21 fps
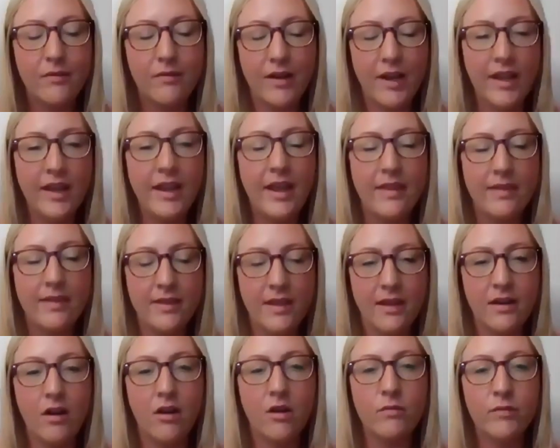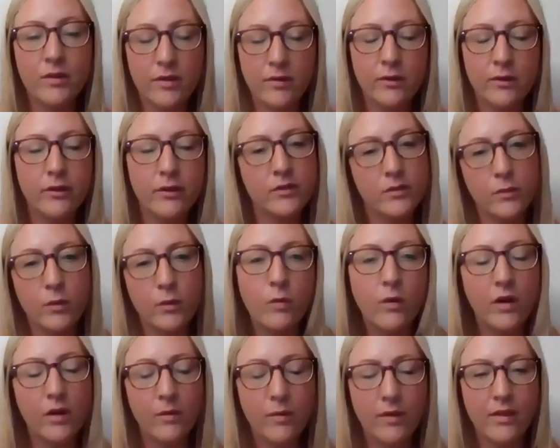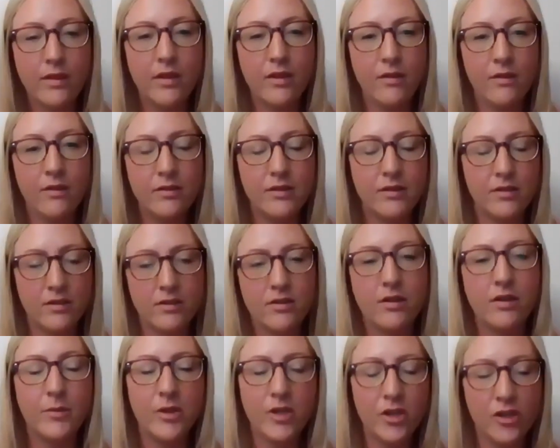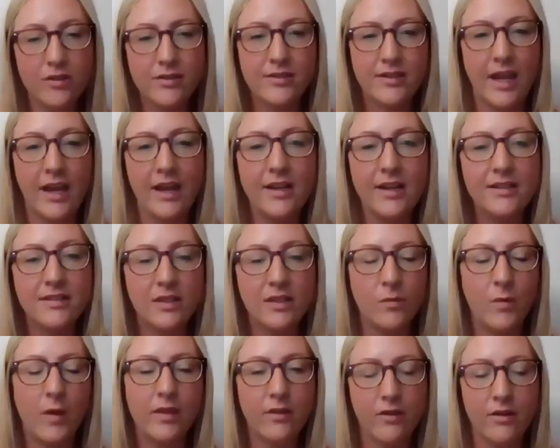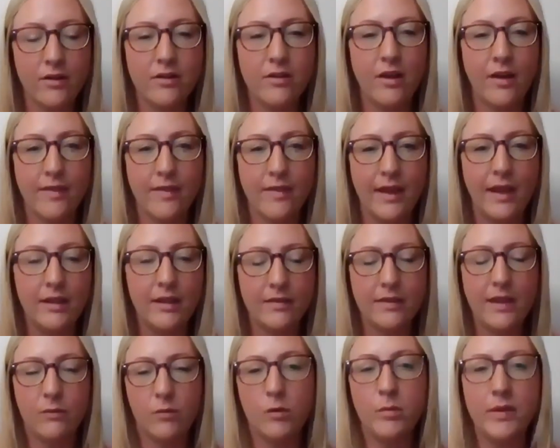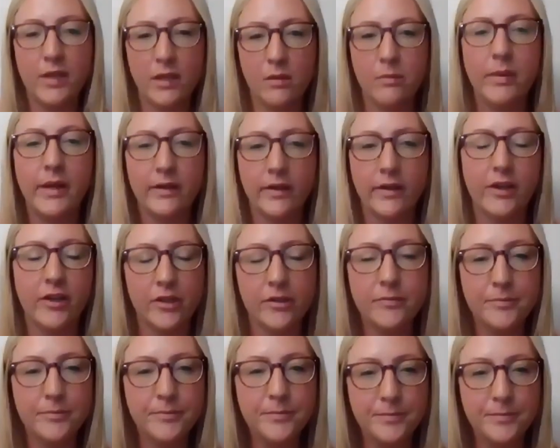right? And then our recruiters will work with you to determine your status and whether or not that will be a barrier.